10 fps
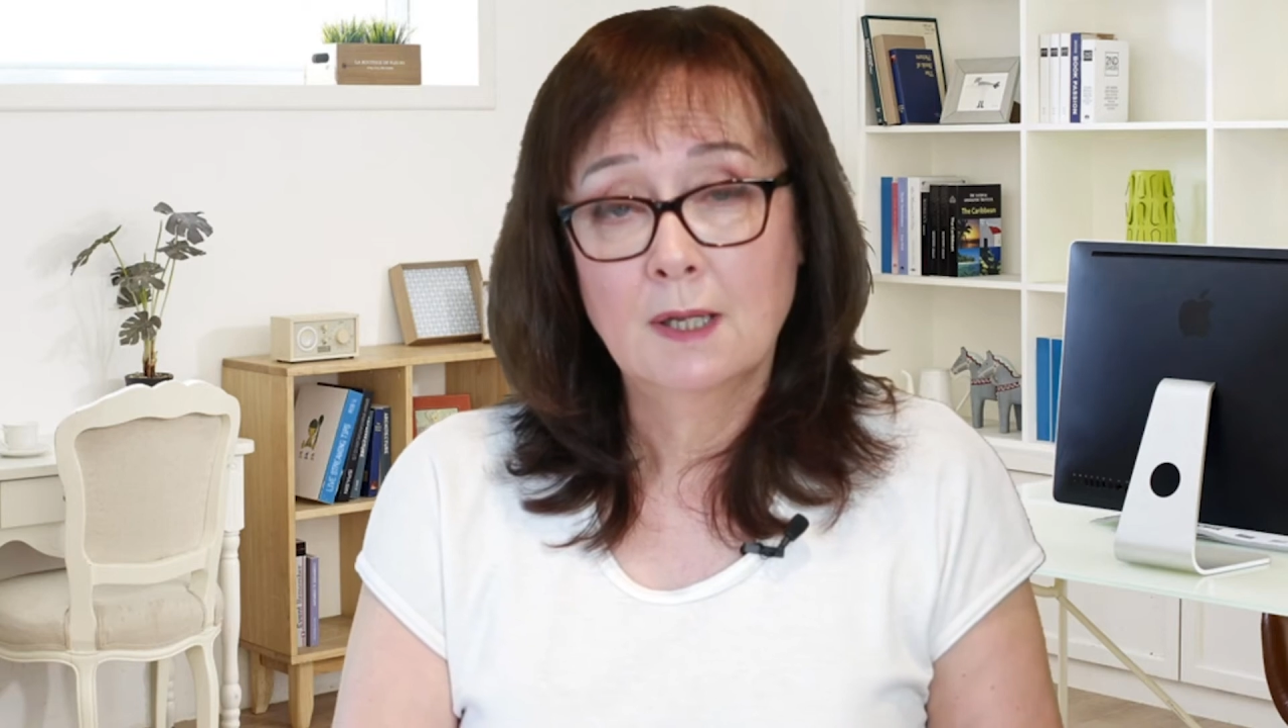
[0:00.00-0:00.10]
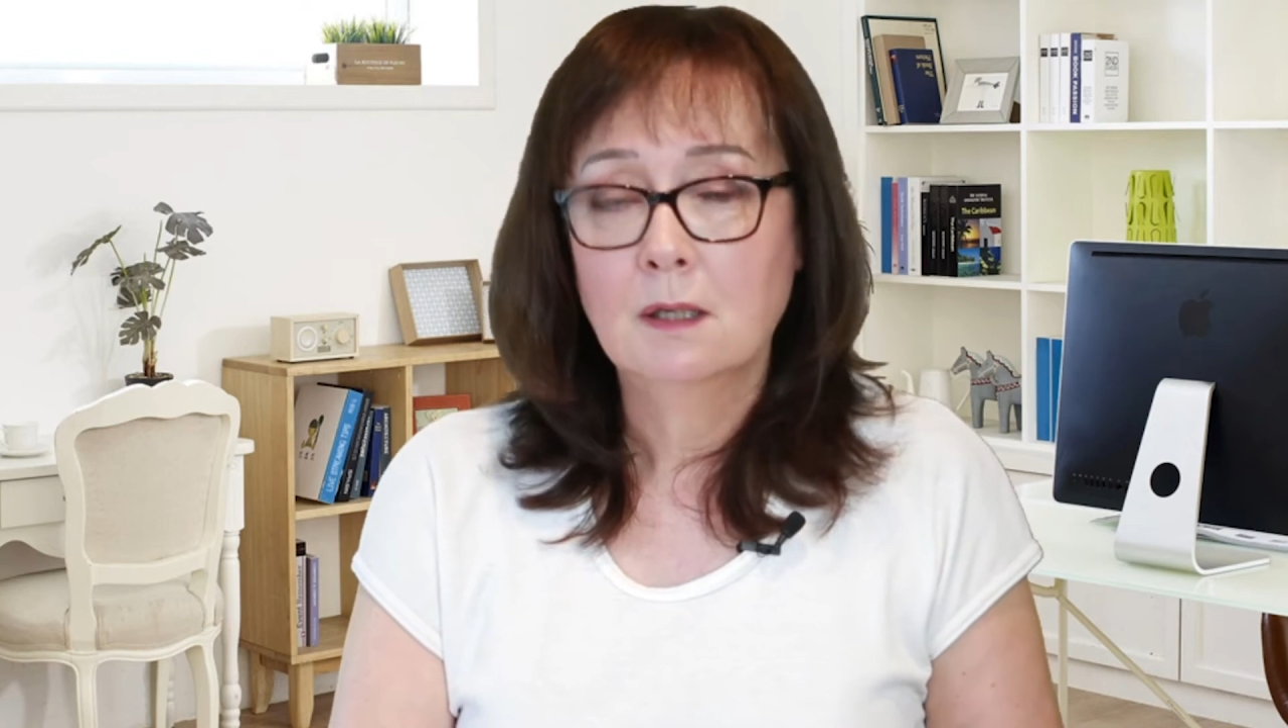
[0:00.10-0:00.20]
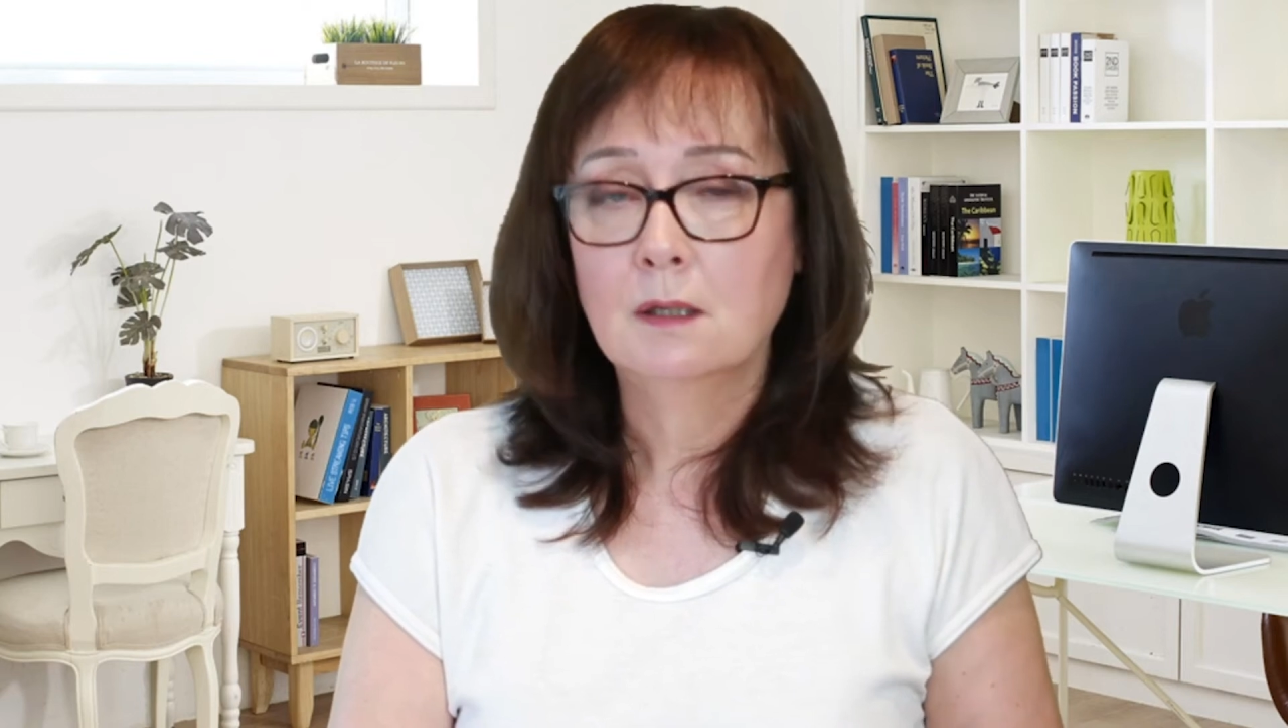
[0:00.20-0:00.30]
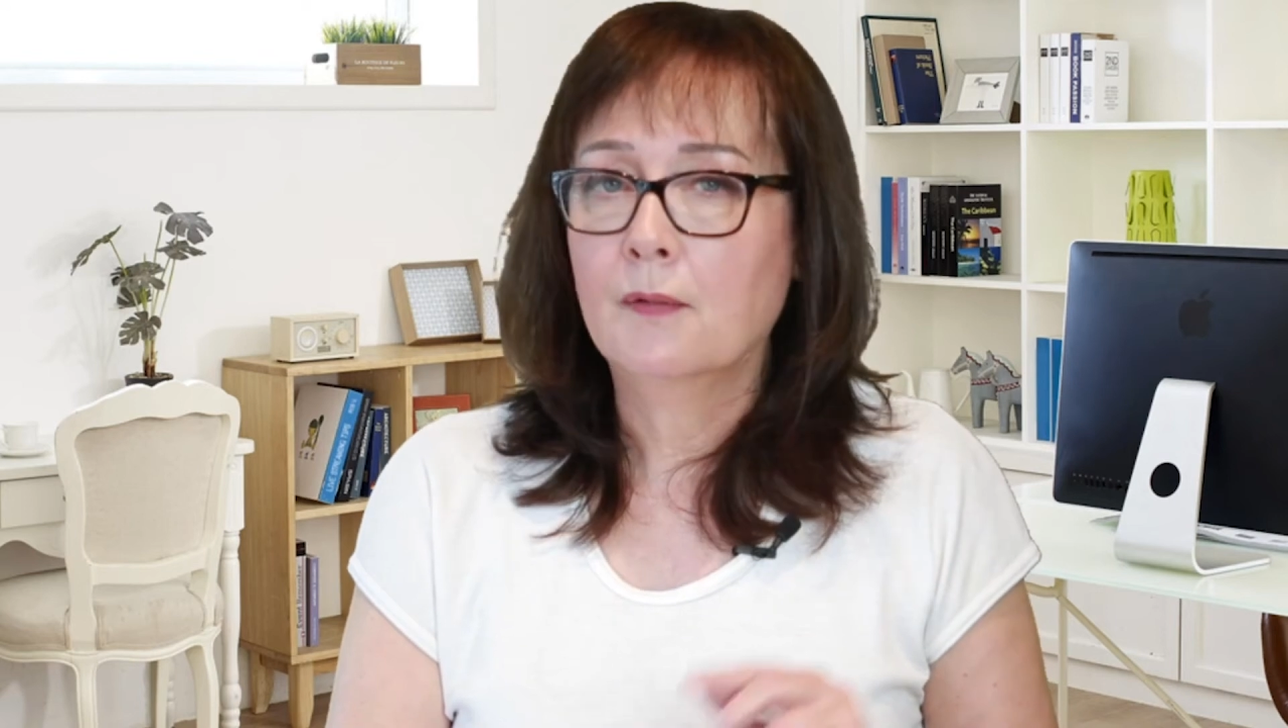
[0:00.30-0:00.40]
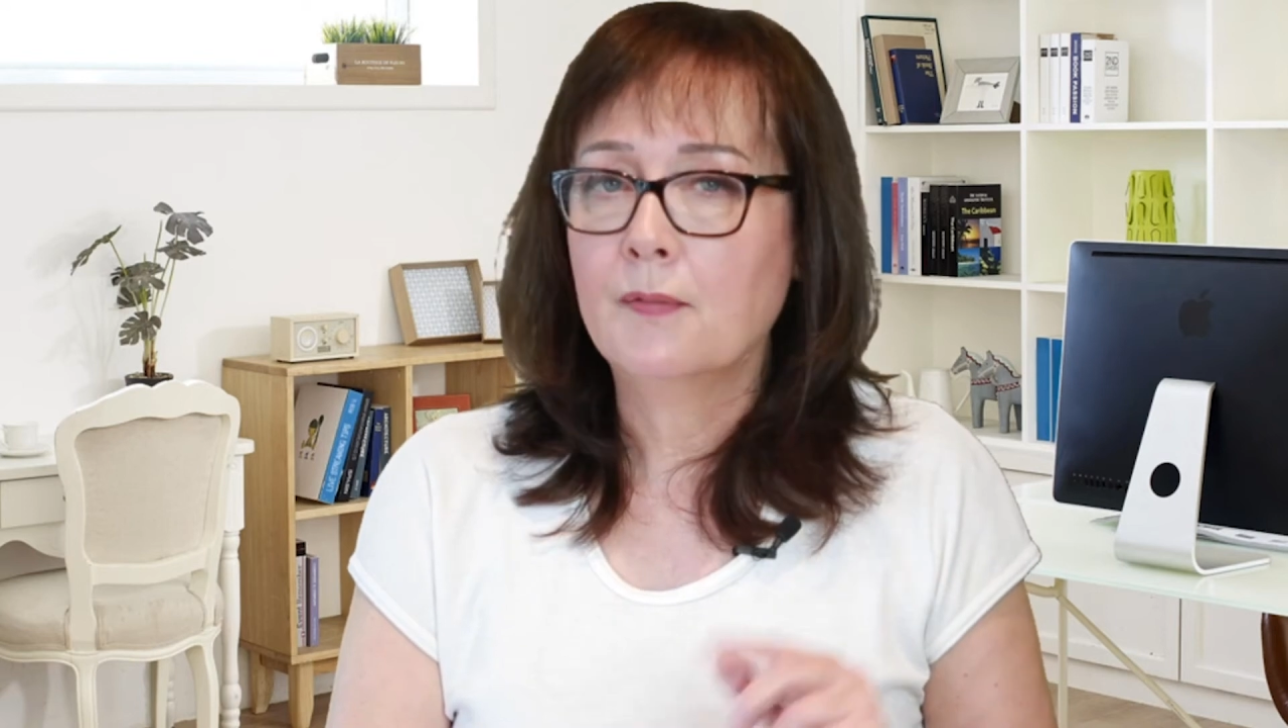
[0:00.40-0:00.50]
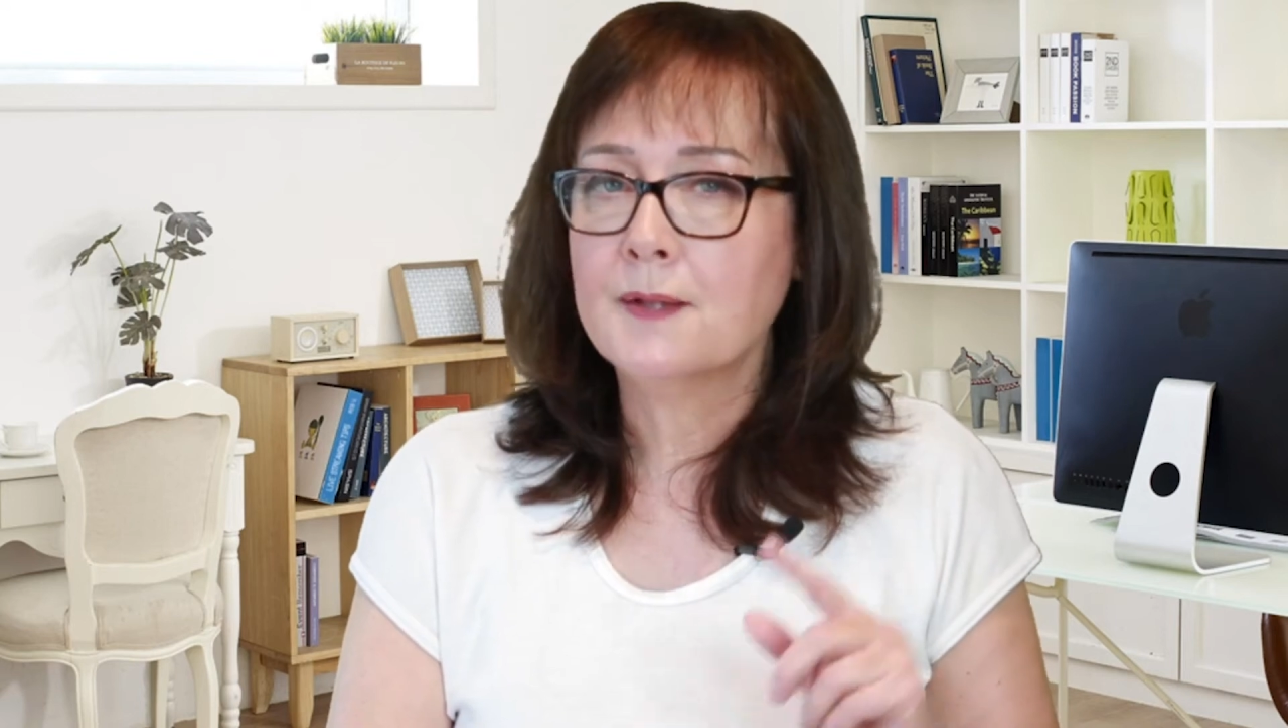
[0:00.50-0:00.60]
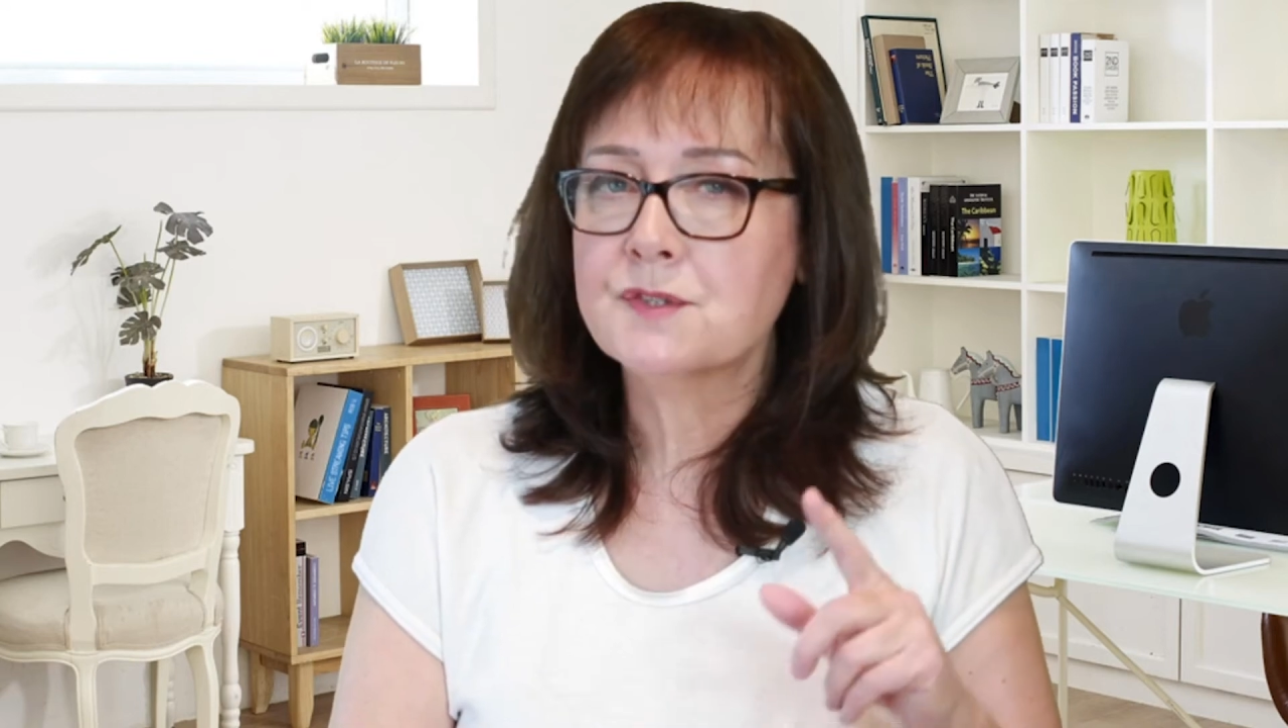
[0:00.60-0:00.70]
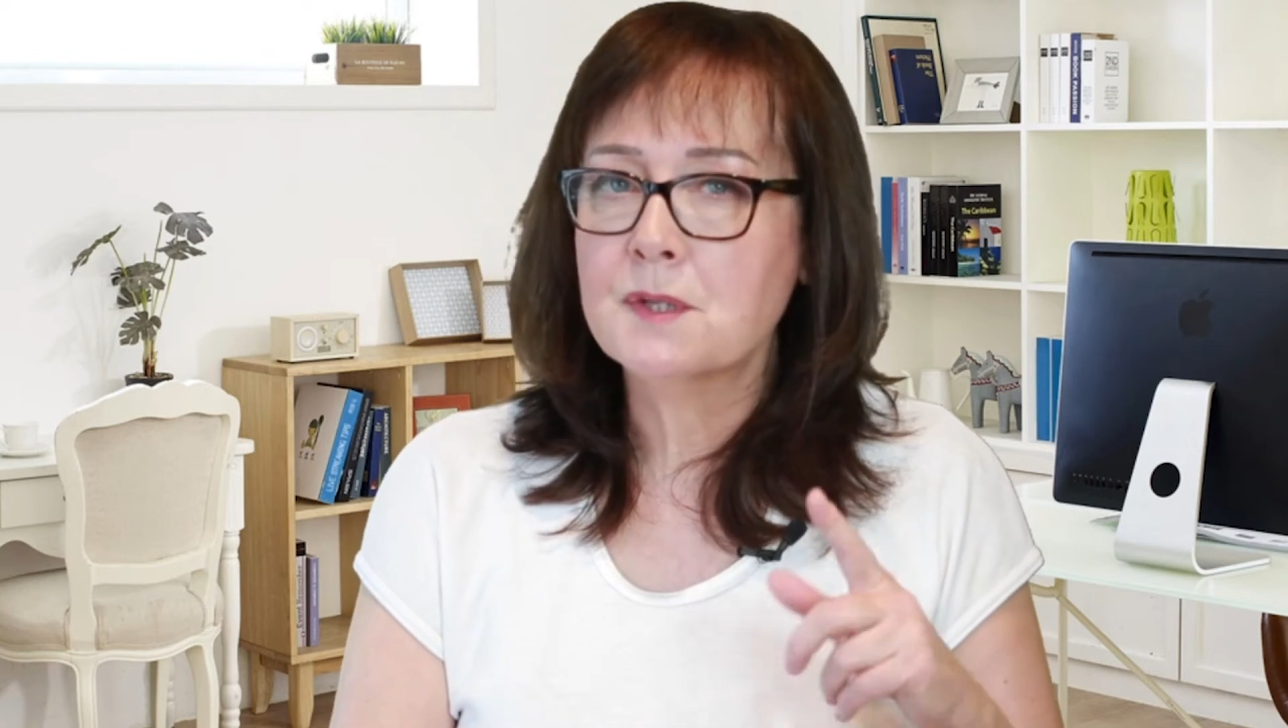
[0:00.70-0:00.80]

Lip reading: Now that's the